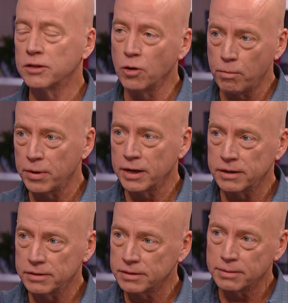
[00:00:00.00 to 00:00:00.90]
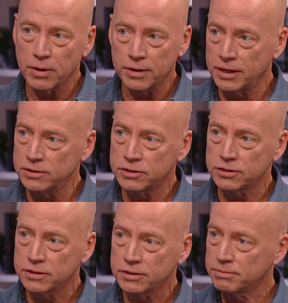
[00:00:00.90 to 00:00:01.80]
an opening about an
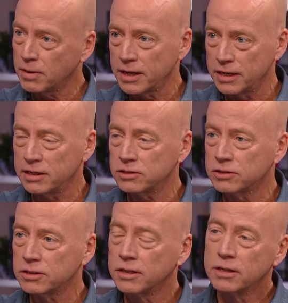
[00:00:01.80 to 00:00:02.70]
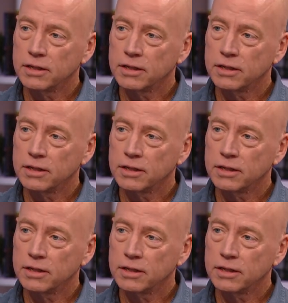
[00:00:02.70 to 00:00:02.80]
inch by an inch,